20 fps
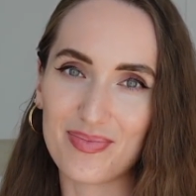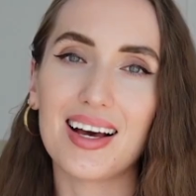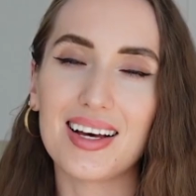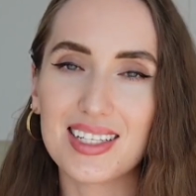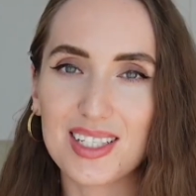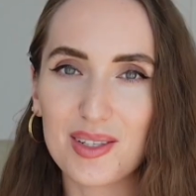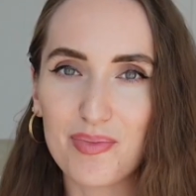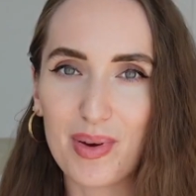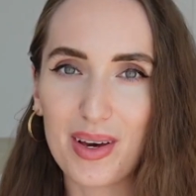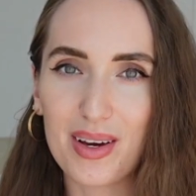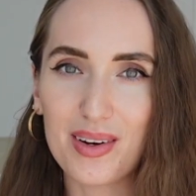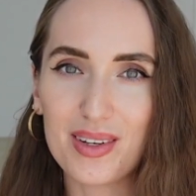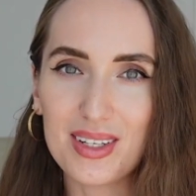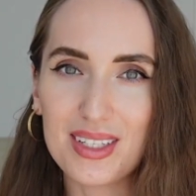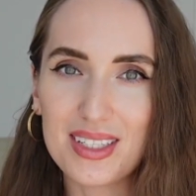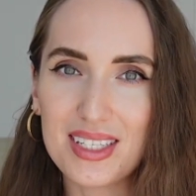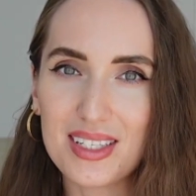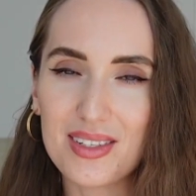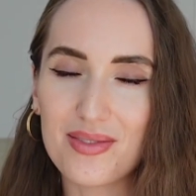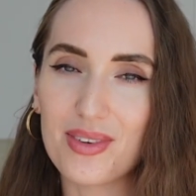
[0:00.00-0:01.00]
As
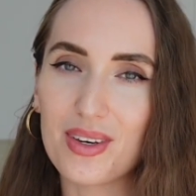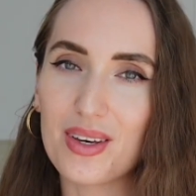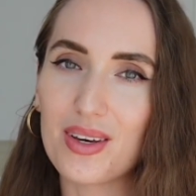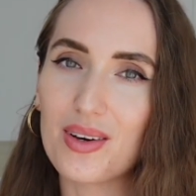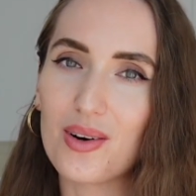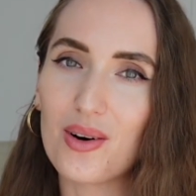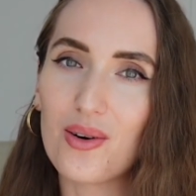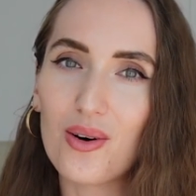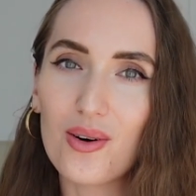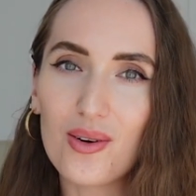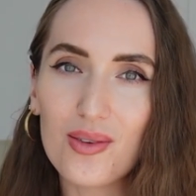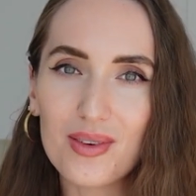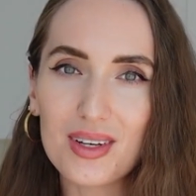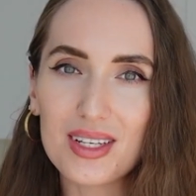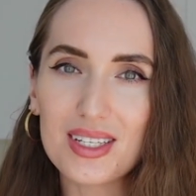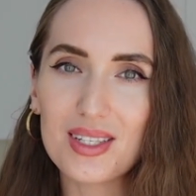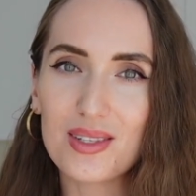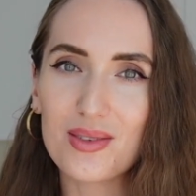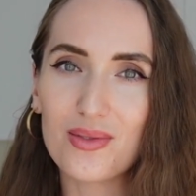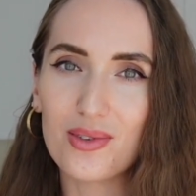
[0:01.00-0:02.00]
parents, we
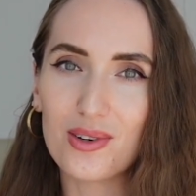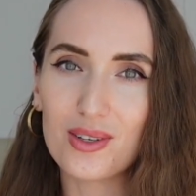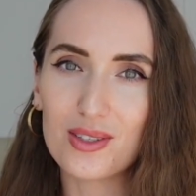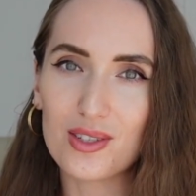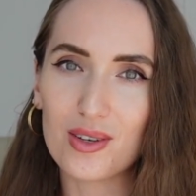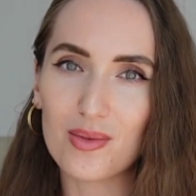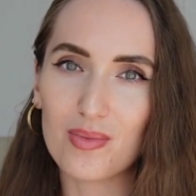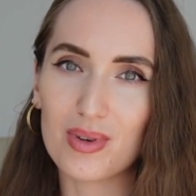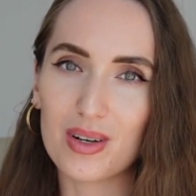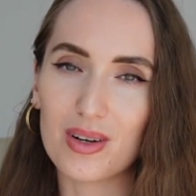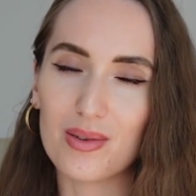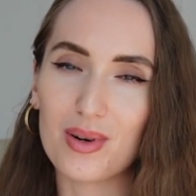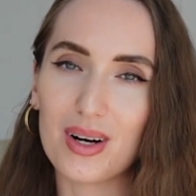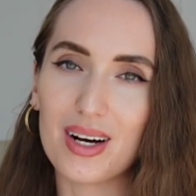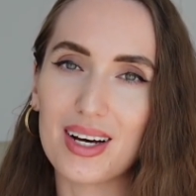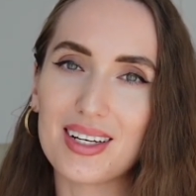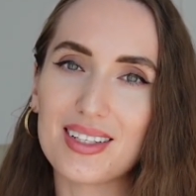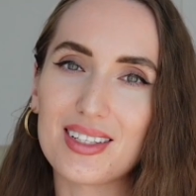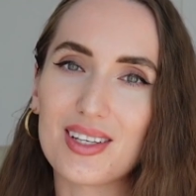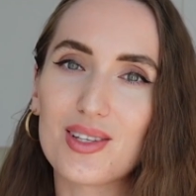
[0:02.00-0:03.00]
always want to
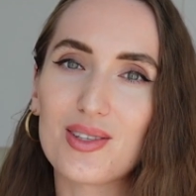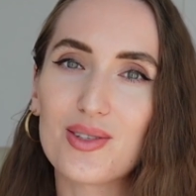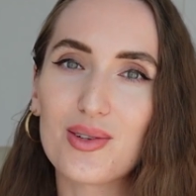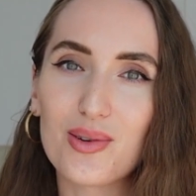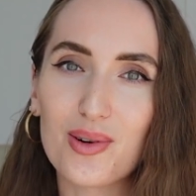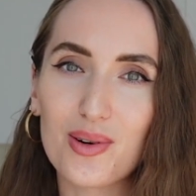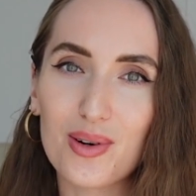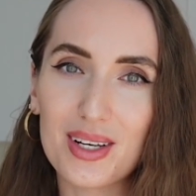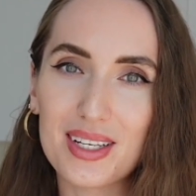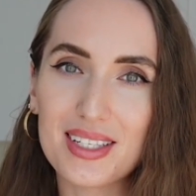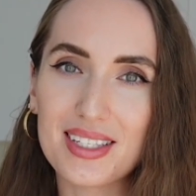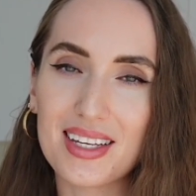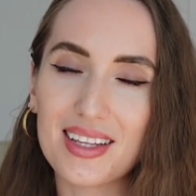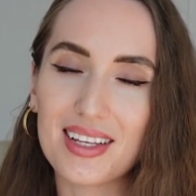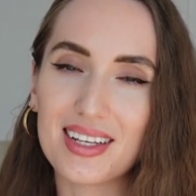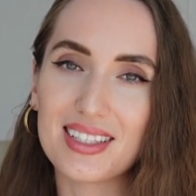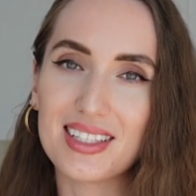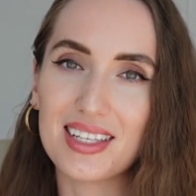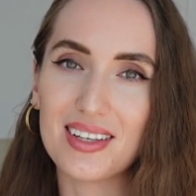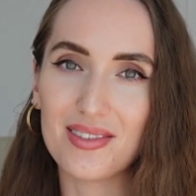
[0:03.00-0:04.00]
provide toys and
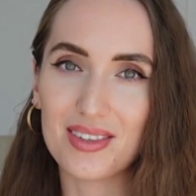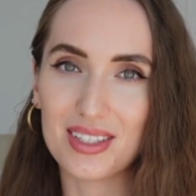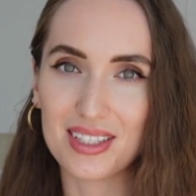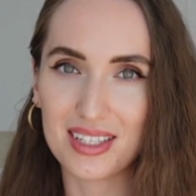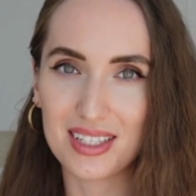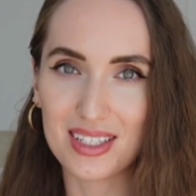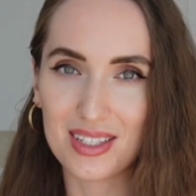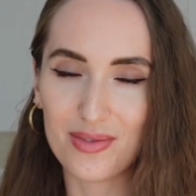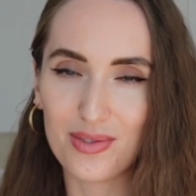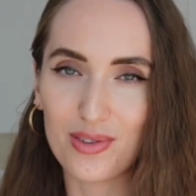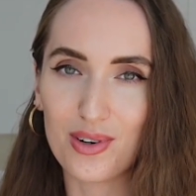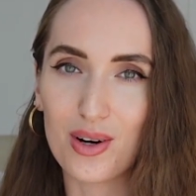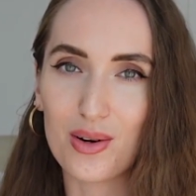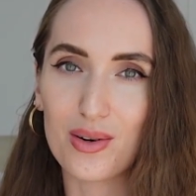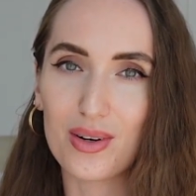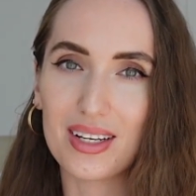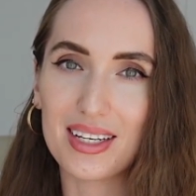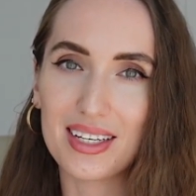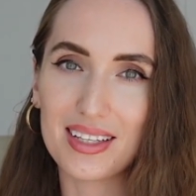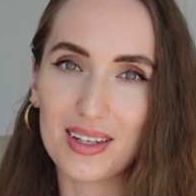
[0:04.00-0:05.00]
activities for
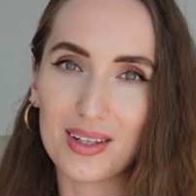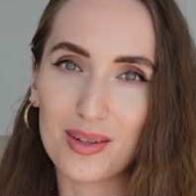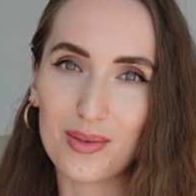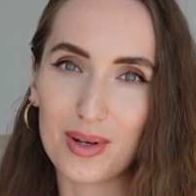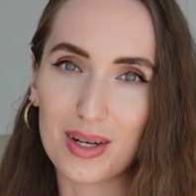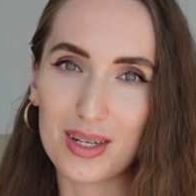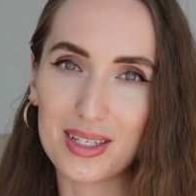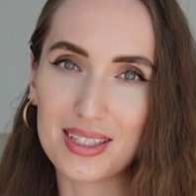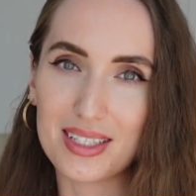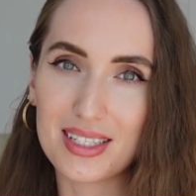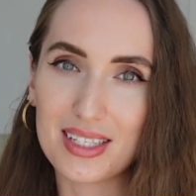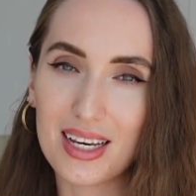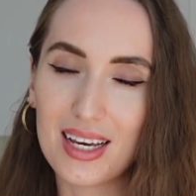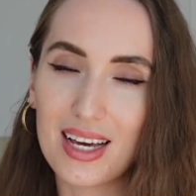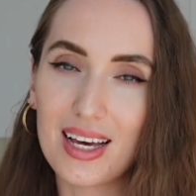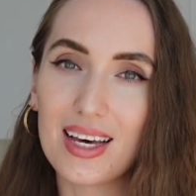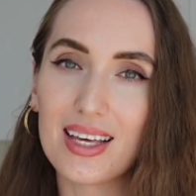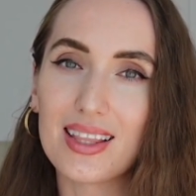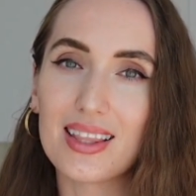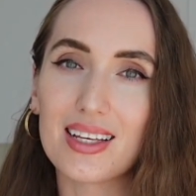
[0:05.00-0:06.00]
our little ones
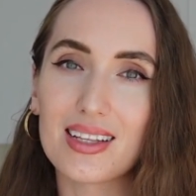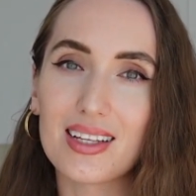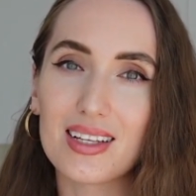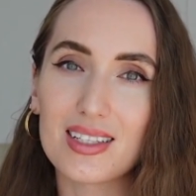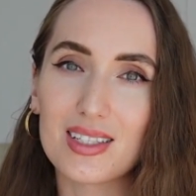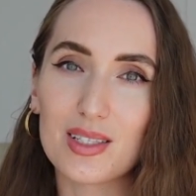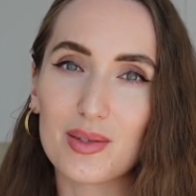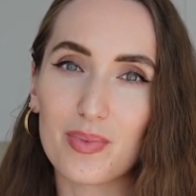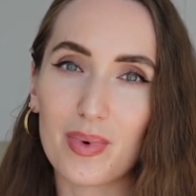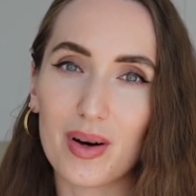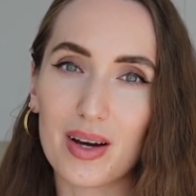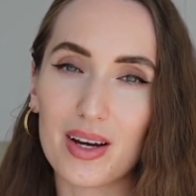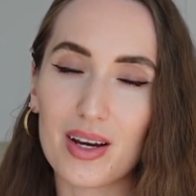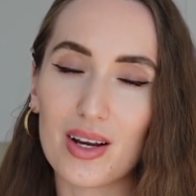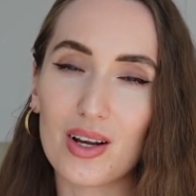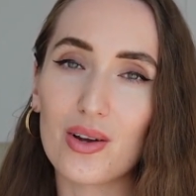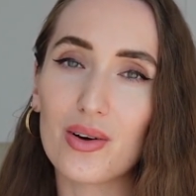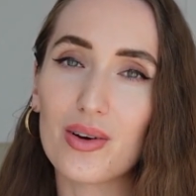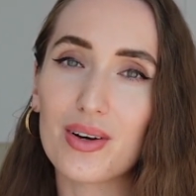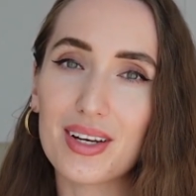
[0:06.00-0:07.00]
that
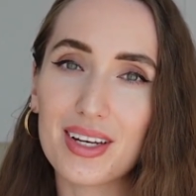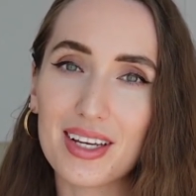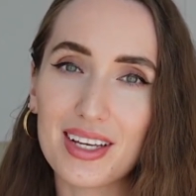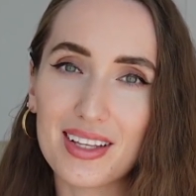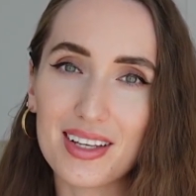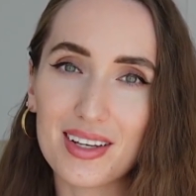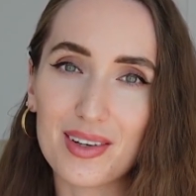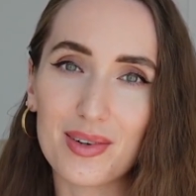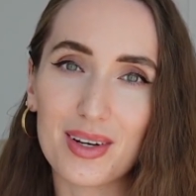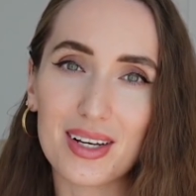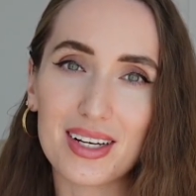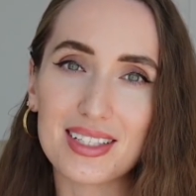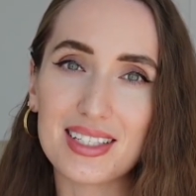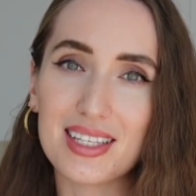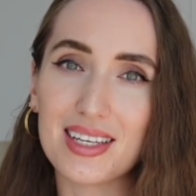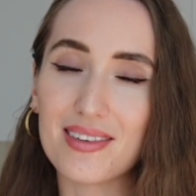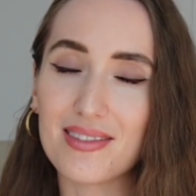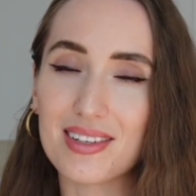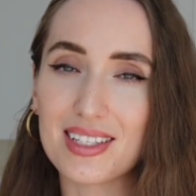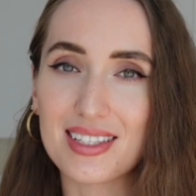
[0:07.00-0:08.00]
inspire learning,
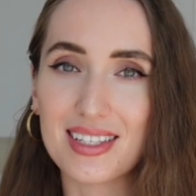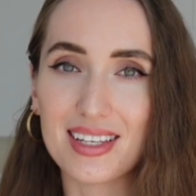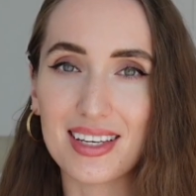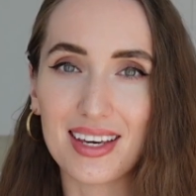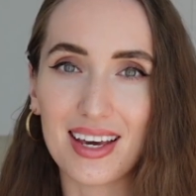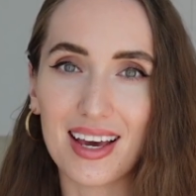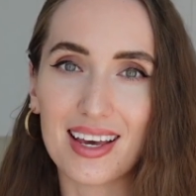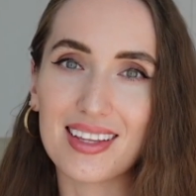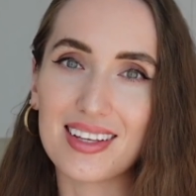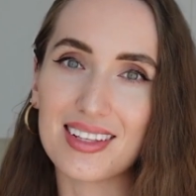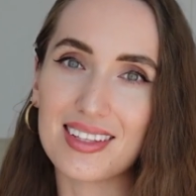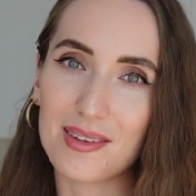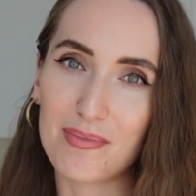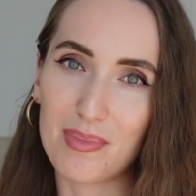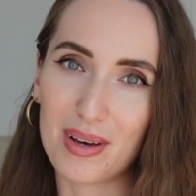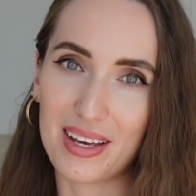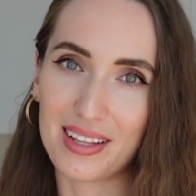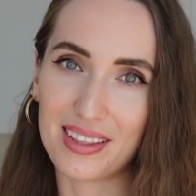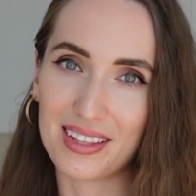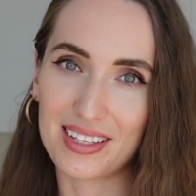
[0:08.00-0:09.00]
creativity and
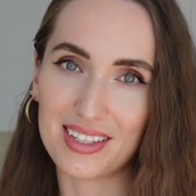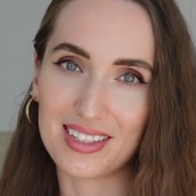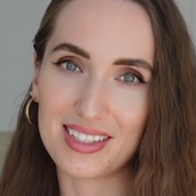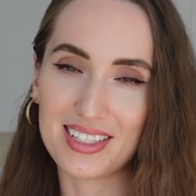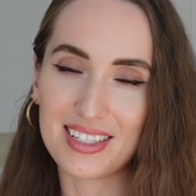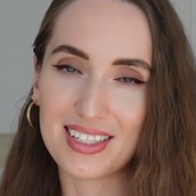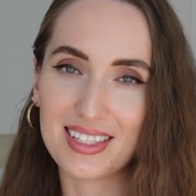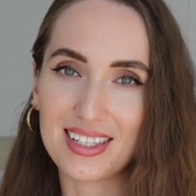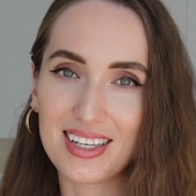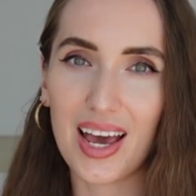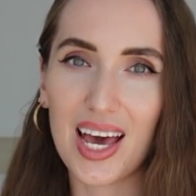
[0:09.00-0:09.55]
independence.